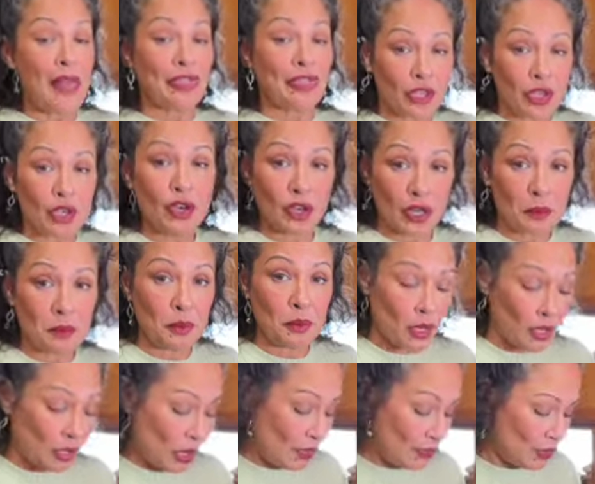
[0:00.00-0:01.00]
the
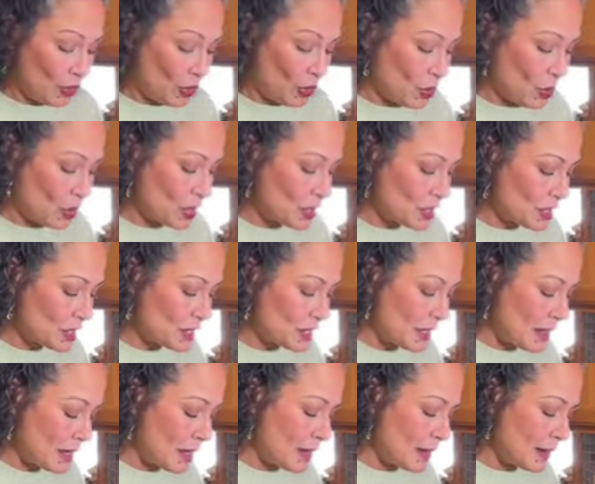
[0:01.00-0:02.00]
cookbook, of course,
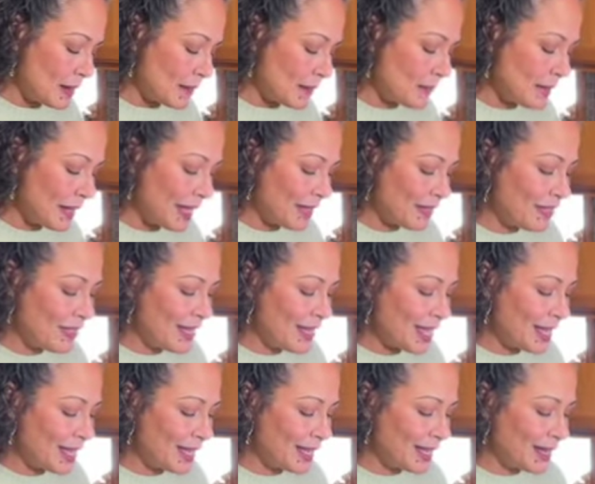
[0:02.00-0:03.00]
and
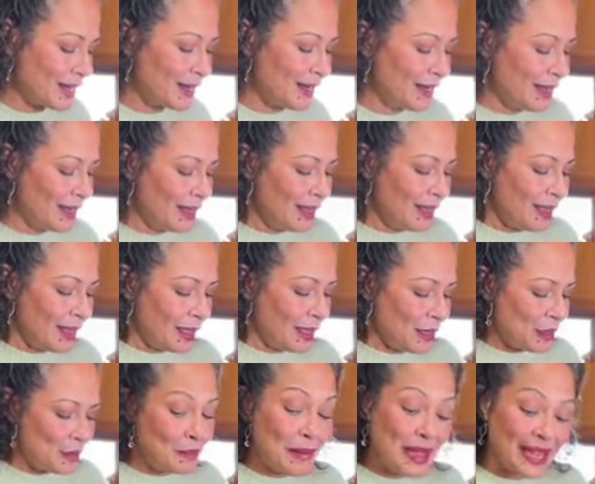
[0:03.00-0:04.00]
then
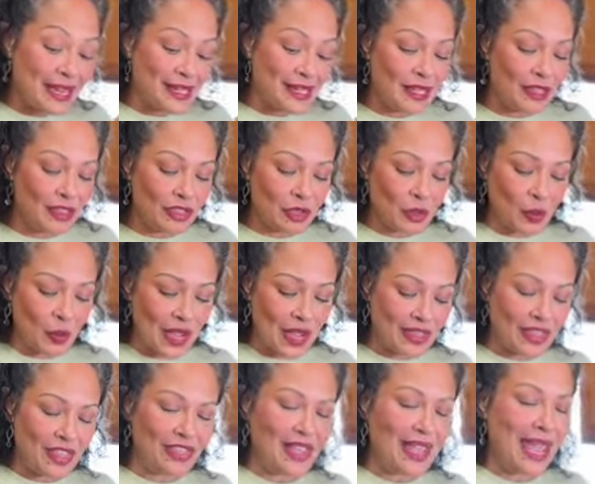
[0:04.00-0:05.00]
made it the way
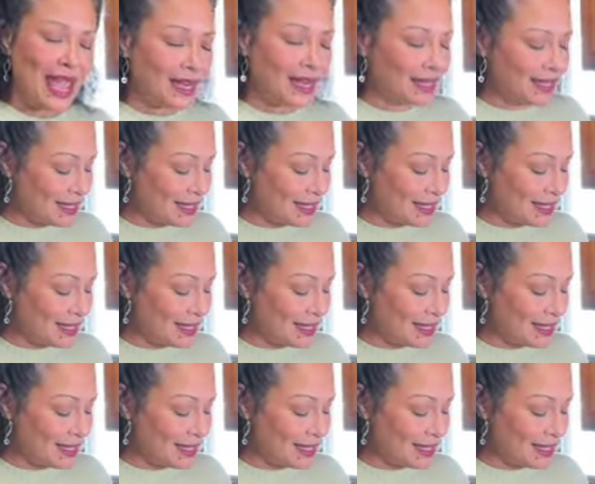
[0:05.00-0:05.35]
that they had it.